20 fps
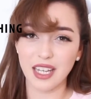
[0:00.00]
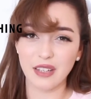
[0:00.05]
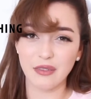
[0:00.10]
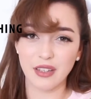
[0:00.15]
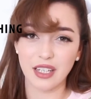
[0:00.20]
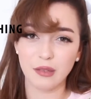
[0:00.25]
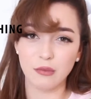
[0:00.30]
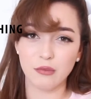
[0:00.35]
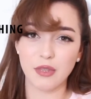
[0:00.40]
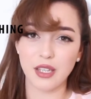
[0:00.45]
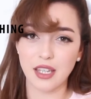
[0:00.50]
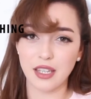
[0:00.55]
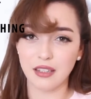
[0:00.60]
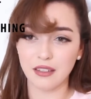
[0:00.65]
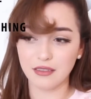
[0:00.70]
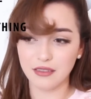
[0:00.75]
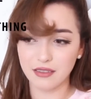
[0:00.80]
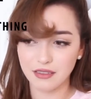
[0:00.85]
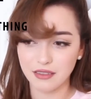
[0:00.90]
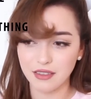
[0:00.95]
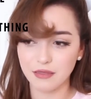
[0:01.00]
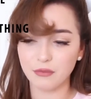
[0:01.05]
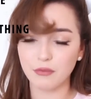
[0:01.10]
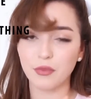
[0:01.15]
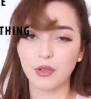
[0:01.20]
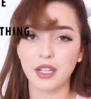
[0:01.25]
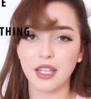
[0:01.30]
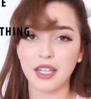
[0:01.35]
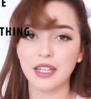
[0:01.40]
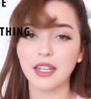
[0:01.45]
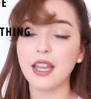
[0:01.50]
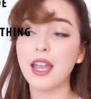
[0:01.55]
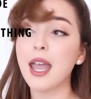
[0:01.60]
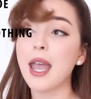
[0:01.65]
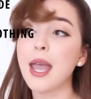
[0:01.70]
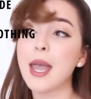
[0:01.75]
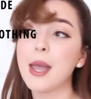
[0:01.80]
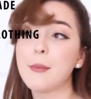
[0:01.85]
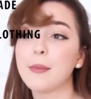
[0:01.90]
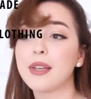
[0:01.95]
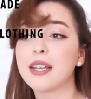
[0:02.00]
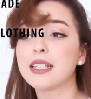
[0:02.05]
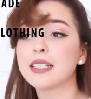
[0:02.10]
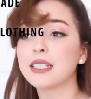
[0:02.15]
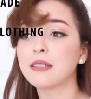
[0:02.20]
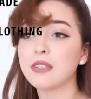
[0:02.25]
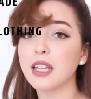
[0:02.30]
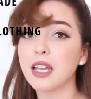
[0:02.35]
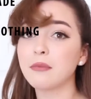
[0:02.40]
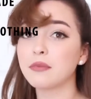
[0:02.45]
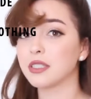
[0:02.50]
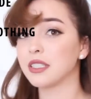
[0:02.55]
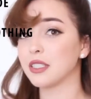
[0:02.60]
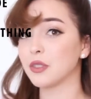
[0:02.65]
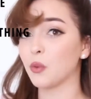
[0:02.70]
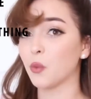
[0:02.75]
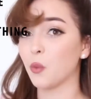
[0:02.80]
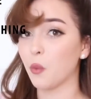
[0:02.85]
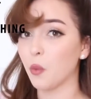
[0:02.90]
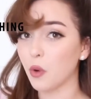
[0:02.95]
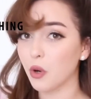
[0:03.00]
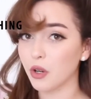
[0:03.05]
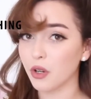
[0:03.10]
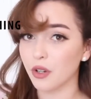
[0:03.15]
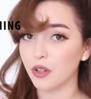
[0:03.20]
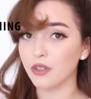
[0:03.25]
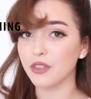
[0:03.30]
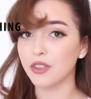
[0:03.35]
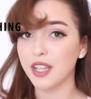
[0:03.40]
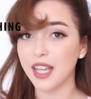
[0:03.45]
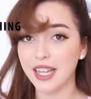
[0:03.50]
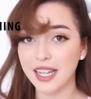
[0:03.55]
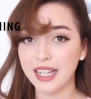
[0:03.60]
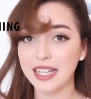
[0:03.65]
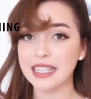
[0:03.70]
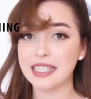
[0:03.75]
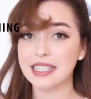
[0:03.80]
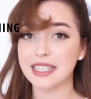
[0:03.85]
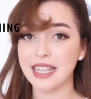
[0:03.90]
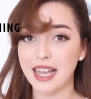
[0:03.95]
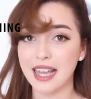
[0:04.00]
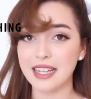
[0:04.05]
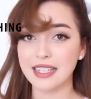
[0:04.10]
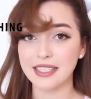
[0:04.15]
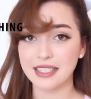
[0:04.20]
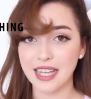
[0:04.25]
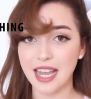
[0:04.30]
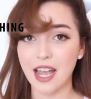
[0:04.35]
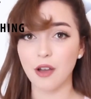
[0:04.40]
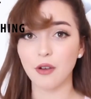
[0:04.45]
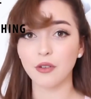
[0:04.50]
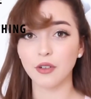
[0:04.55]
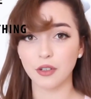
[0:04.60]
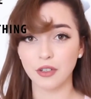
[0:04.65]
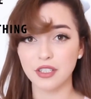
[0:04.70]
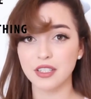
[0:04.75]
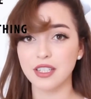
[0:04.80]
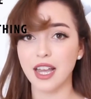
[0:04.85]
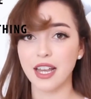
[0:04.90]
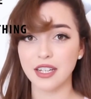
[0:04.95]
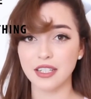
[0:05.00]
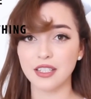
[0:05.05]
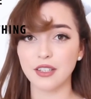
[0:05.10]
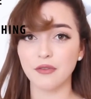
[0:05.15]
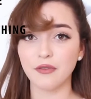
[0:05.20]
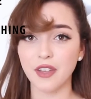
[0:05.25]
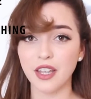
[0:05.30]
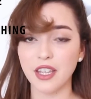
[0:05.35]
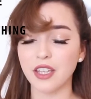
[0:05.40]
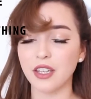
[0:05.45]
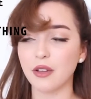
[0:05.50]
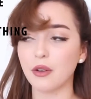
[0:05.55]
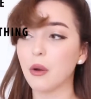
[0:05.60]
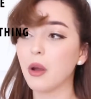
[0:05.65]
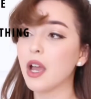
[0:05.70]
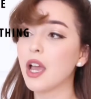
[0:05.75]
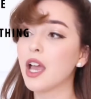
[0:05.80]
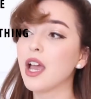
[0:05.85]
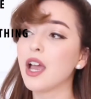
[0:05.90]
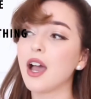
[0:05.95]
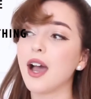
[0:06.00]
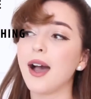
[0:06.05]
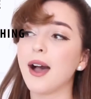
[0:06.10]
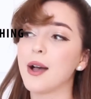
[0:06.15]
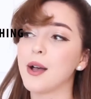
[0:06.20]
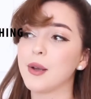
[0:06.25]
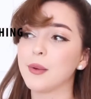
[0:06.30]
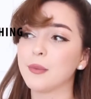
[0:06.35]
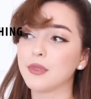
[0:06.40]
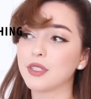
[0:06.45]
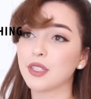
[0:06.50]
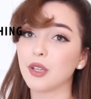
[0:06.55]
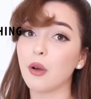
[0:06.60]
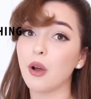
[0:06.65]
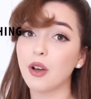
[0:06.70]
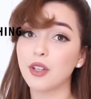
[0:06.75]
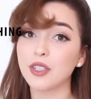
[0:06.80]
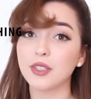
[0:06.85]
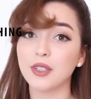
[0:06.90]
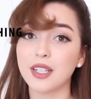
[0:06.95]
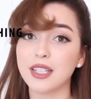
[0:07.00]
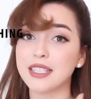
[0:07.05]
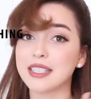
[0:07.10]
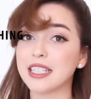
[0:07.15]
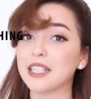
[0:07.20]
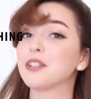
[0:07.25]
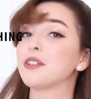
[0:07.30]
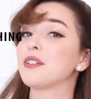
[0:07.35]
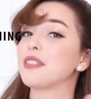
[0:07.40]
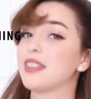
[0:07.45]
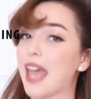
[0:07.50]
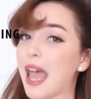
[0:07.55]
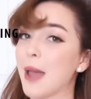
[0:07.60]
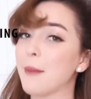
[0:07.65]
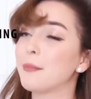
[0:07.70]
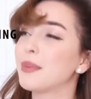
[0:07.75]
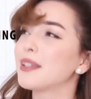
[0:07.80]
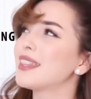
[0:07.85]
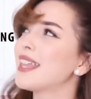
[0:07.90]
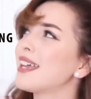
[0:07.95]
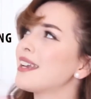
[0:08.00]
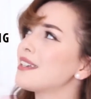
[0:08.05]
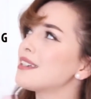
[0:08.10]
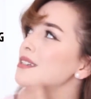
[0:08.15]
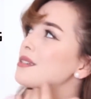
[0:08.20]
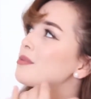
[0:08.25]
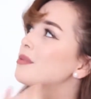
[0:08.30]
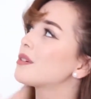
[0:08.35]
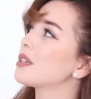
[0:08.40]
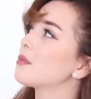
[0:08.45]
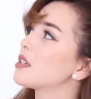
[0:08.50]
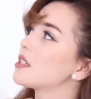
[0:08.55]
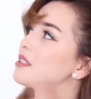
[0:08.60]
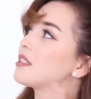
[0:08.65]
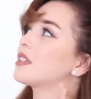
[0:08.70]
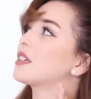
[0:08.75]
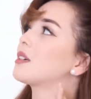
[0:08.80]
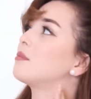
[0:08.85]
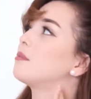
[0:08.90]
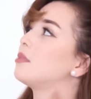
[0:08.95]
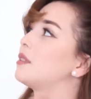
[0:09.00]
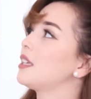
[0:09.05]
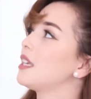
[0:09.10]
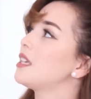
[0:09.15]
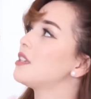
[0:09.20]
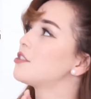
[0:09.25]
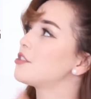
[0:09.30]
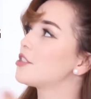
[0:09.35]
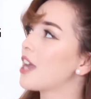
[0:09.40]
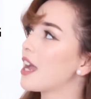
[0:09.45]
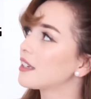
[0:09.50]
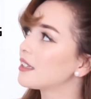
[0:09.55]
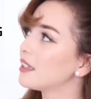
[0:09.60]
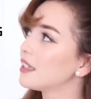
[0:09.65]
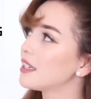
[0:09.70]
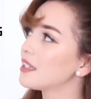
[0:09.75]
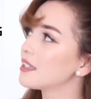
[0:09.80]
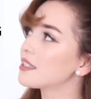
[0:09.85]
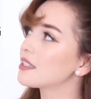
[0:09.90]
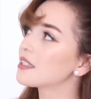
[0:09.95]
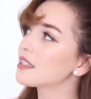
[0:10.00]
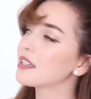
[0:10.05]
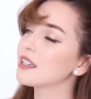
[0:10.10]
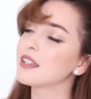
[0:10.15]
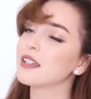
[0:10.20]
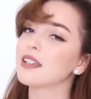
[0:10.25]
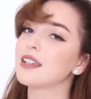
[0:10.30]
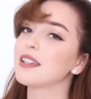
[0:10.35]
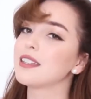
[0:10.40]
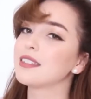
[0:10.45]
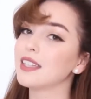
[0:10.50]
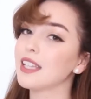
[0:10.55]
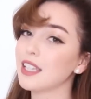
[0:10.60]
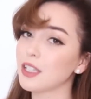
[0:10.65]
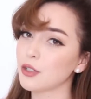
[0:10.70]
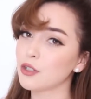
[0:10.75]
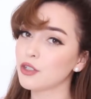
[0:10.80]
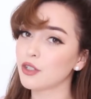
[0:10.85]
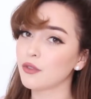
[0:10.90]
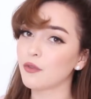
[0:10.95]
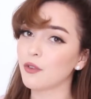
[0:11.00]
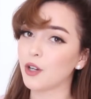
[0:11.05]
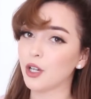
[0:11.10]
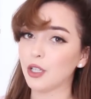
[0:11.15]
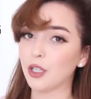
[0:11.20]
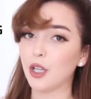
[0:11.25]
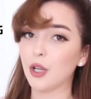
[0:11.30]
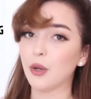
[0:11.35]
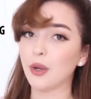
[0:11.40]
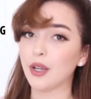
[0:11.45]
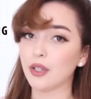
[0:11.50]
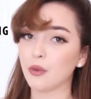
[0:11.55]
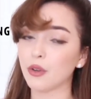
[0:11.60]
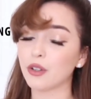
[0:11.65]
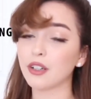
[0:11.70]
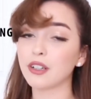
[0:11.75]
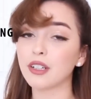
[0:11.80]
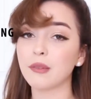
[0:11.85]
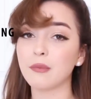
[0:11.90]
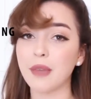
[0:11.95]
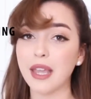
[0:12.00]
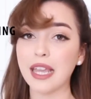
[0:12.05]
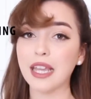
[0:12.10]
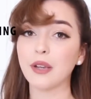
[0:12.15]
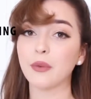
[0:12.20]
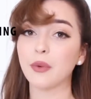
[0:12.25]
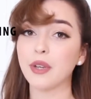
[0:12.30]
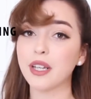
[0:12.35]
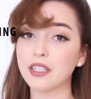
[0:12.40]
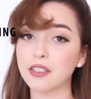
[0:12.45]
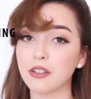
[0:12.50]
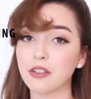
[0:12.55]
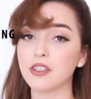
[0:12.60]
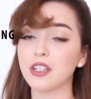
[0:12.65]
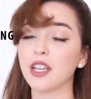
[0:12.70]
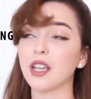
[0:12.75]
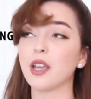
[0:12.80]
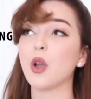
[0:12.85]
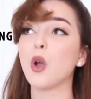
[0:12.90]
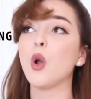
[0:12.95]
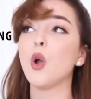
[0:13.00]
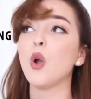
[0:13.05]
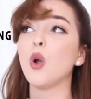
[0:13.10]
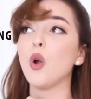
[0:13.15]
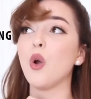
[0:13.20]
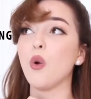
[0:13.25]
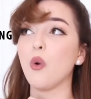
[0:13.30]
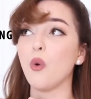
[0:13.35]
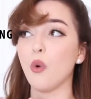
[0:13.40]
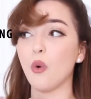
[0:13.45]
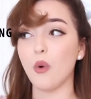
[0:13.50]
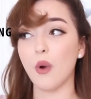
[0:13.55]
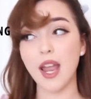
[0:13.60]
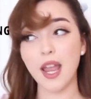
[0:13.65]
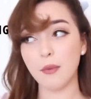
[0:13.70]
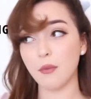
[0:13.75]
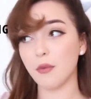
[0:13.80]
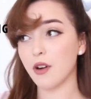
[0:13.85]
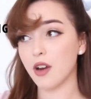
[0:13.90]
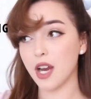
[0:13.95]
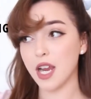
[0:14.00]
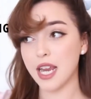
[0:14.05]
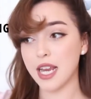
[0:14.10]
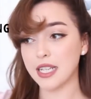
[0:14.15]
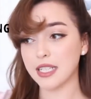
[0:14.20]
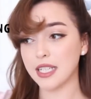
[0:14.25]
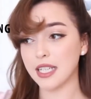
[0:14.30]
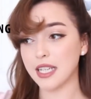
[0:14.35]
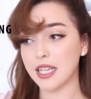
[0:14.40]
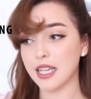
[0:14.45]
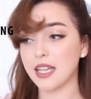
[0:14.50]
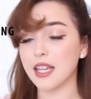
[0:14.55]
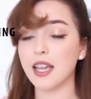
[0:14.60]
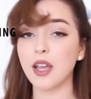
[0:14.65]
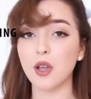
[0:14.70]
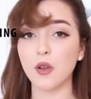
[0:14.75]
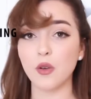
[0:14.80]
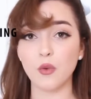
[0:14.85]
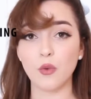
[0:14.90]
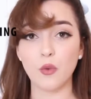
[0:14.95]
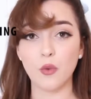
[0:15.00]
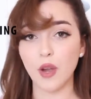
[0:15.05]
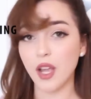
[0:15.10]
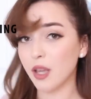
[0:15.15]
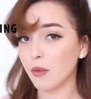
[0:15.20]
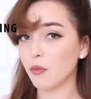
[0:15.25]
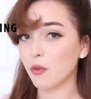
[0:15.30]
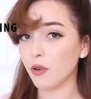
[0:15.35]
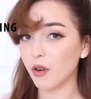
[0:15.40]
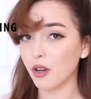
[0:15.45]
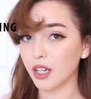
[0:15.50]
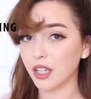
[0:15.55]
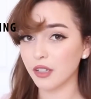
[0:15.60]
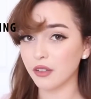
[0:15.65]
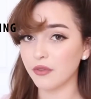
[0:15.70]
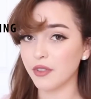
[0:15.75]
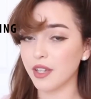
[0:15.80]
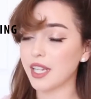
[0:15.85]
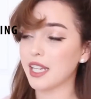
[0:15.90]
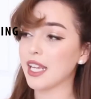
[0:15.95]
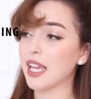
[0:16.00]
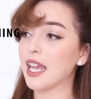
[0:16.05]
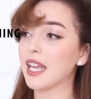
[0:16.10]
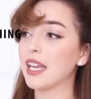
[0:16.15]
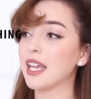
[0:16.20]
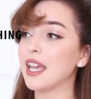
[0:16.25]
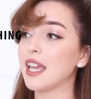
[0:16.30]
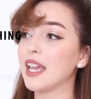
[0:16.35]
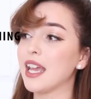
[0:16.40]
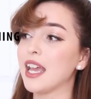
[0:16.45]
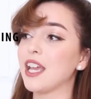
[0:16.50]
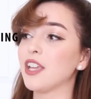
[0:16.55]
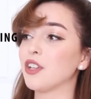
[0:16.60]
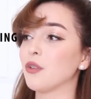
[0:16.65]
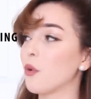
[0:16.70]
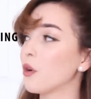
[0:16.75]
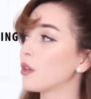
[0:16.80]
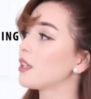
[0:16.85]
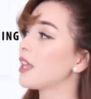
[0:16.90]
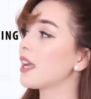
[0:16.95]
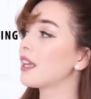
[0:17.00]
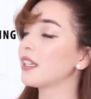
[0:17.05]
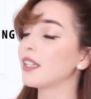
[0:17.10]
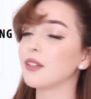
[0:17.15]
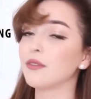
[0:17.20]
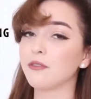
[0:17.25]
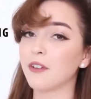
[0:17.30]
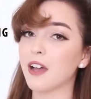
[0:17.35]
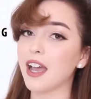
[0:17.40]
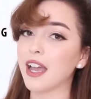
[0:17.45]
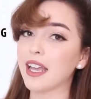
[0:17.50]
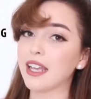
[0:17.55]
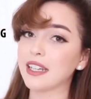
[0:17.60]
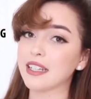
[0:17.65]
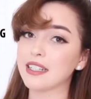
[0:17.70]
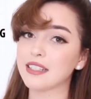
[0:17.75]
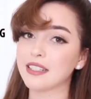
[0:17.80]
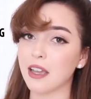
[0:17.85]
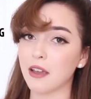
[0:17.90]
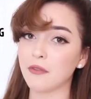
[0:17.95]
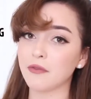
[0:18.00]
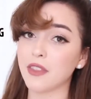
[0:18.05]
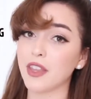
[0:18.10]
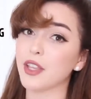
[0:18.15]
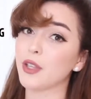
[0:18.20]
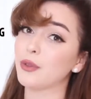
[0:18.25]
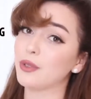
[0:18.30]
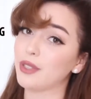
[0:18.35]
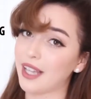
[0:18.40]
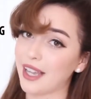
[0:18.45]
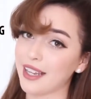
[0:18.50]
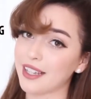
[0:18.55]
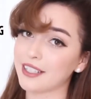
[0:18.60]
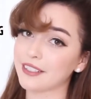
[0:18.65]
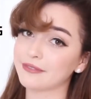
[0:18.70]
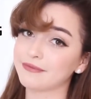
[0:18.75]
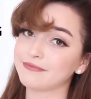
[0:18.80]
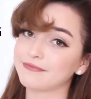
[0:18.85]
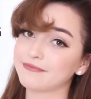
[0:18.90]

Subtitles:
if it can be put in, because sometimes it's worth getting it sized down or sized to fit you. So also consider that. But that is pretty much the complete checklist that you should follow in order to make researching way more easy, way more convenient, and you're more likely to find stuff that you like.